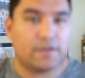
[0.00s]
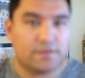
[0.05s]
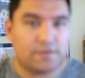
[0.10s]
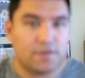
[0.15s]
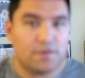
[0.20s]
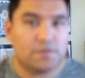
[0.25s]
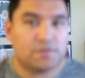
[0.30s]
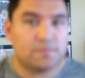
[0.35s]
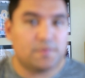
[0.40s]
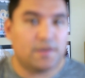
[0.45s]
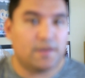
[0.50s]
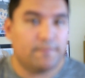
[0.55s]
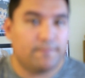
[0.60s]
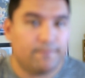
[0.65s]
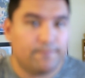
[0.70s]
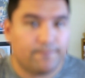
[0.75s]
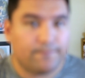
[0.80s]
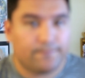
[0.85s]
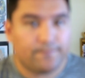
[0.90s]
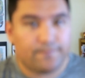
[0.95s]
Excuse me.
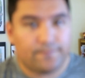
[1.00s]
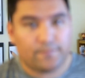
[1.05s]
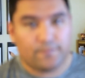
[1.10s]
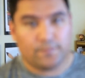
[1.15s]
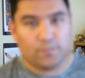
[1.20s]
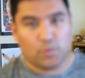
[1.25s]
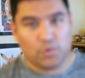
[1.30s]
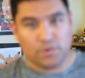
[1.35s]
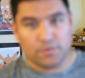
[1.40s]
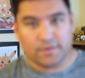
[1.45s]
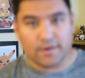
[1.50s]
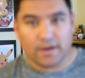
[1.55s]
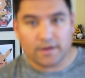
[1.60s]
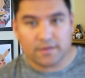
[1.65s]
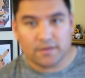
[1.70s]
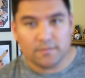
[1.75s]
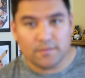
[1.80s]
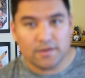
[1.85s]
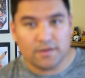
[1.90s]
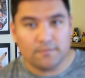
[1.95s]
Will you
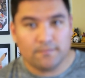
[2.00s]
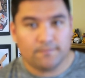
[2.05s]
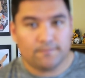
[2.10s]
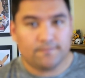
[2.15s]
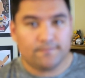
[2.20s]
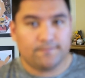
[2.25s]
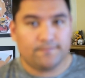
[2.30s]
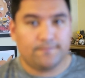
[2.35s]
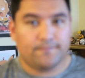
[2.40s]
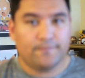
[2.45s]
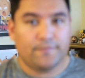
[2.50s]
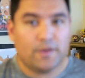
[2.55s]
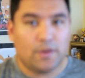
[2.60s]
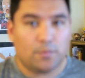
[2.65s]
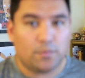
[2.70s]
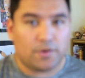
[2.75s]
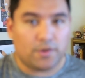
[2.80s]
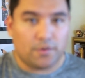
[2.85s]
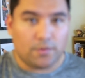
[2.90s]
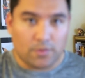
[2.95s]
talk to me?
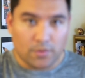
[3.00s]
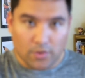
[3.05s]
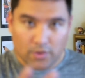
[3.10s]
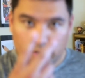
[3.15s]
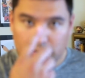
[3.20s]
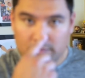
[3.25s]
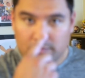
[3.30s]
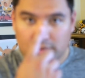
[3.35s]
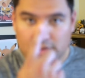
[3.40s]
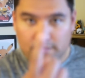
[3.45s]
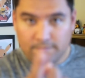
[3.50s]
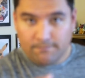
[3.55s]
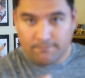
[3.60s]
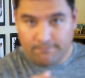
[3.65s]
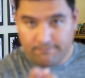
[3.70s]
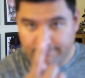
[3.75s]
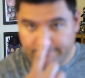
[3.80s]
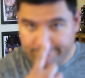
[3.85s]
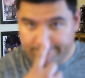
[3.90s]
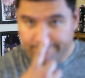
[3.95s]
Will you look at me?
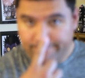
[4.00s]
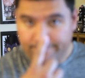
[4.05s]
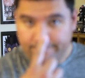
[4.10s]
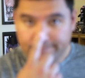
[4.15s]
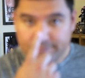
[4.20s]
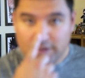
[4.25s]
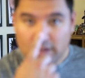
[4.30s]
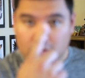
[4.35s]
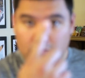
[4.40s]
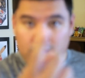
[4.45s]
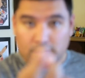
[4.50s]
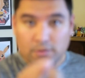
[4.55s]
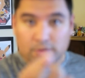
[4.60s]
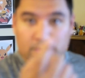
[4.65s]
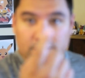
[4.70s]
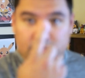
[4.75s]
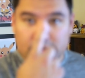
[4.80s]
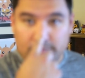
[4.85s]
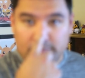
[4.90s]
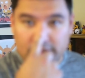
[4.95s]

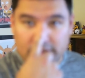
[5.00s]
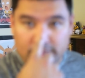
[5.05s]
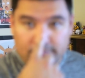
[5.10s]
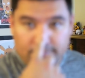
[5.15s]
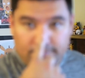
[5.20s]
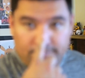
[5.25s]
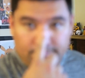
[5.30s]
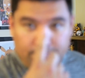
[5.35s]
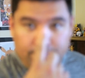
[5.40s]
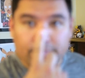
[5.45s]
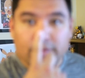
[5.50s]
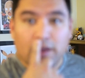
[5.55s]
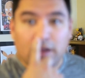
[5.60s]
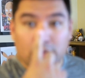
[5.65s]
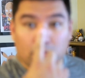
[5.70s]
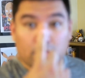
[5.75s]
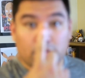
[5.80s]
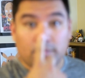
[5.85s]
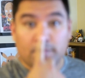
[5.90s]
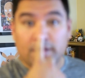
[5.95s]
Focus on me.
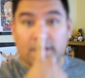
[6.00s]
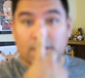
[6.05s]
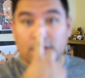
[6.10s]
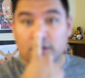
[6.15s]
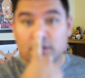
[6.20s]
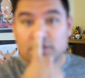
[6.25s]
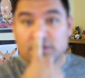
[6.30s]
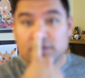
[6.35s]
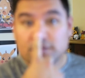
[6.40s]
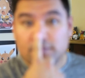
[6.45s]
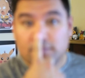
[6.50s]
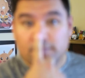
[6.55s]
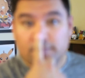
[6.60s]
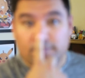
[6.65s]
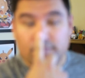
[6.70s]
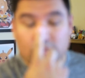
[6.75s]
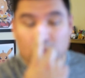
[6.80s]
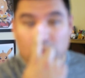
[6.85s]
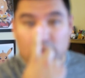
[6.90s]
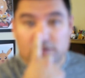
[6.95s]
Look at my nose.
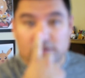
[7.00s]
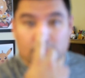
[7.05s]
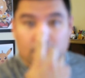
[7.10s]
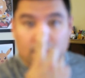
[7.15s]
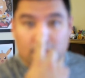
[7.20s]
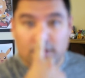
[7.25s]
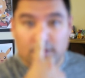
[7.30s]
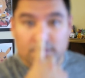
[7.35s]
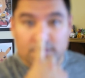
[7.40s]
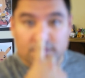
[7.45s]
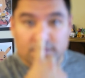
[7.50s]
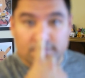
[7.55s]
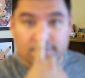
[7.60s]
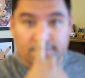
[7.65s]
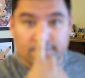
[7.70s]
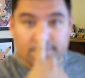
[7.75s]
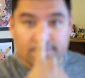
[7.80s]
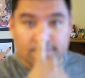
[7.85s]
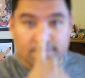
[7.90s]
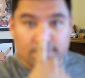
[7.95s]
Focus on my nose.
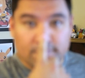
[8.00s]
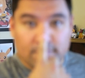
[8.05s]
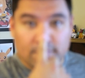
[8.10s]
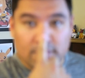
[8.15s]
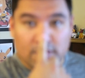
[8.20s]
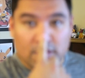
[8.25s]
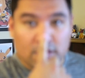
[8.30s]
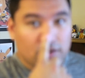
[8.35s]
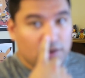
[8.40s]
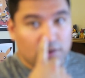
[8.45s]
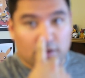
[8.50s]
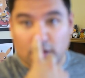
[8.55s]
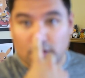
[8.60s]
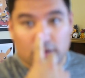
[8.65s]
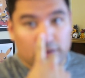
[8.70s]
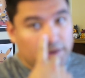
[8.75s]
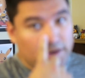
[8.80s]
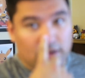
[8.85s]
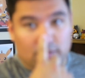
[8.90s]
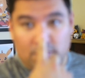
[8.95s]
Not
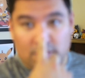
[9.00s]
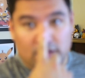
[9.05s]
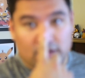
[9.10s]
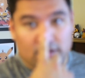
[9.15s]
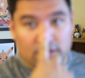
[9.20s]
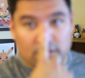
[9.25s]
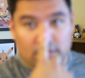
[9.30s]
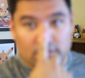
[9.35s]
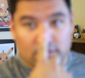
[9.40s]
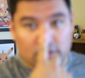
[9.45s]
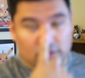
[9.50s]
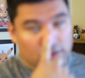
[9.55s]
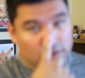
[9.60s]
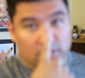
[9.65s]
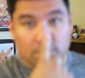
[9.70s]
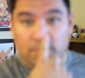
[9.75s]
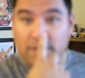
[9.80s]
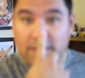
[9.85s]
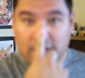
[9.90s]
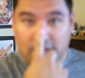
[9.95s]
looking at me. You're
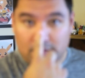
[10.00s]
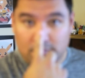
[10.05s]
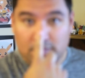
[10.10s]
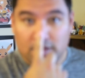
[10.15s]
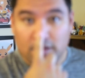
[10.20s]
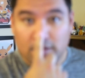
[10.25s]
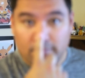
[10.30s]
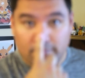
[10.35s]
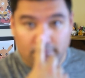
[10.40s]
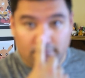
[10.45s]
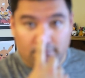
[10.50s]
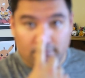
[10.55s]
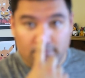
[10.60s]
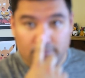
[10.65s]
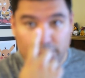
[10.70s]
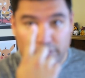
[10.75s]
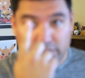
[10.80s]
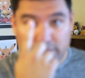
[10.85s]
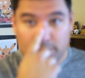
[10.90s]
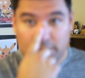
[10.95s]
looking behind me.
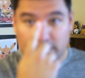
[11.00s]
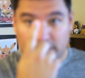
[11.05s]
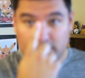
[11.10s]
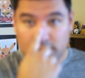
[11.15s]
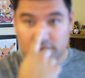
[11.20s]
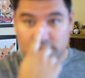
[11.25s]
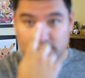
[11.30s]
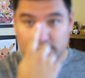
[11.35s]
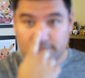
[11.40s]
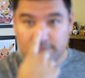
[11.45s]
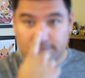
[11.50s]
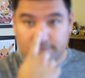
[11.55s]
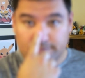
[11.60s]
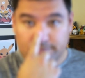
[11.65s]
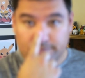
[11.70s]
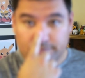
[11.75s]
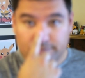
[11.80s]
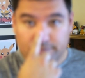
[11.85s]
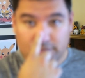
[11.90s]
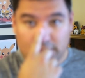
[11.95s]
Look at my nose.
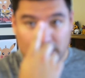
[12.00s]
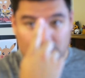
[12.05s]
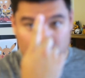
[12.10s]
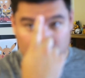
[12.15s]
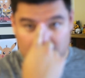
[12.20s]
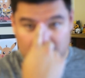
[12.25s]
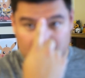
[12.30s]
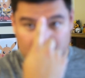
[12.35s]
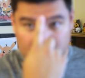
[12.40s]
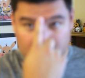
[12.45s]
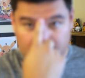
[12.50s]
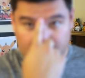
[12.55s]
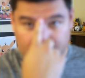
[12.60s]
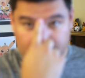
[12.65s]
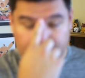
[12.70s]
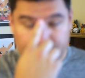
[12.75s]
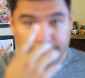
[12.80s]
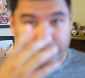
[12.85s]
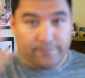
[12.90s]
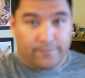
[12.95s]
I'm right here.
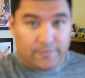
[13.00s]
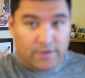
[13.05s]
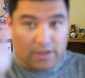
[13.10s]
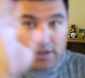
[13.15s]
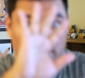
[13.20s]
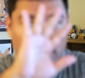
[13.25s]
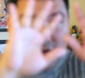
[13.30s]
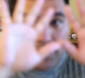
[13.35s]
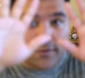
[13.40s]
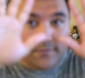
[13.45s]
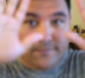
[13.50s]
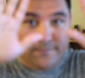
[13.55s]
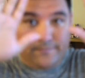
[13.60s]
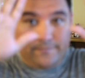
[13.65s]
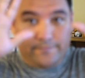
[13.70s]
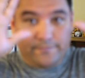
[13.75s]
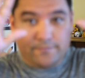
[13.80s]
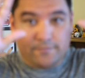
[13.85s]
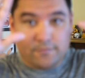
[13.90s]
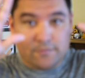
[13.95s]
Hello.
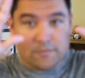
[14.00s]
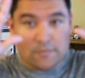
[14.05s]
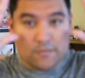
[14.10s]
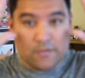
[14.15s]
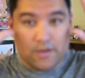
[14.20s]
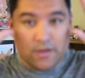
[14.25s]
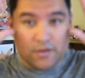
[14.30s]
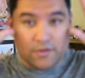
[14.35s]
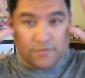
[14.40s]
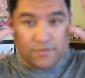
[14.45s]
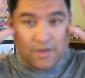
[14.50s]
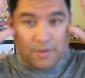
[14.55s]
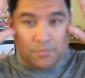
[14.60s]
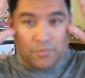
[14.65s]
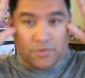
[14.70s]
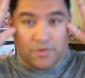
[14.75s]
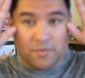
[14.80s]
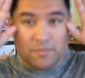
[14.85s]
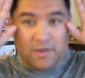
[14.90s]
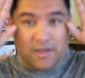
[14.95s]
Stop
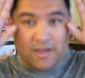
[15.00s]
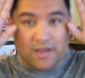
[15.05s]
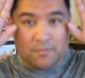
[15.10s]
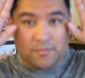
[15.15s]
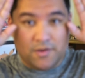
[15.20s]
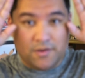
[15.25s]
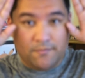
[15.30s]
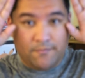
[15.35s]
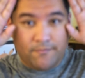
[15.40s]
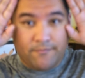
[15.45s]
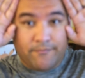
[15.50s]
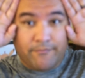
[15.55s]
looking behind me.